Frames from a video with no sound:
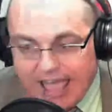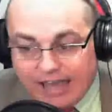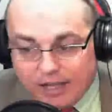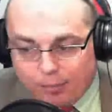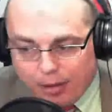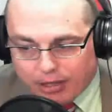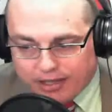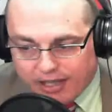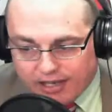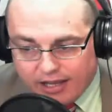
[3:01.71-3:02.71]
and a
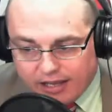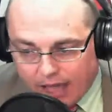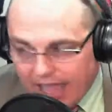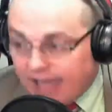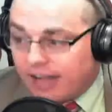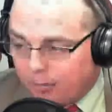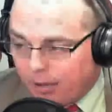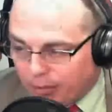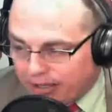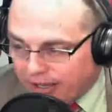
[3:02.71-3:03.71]
public
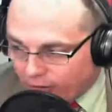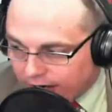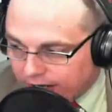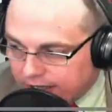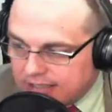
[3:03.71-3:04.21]
hearing.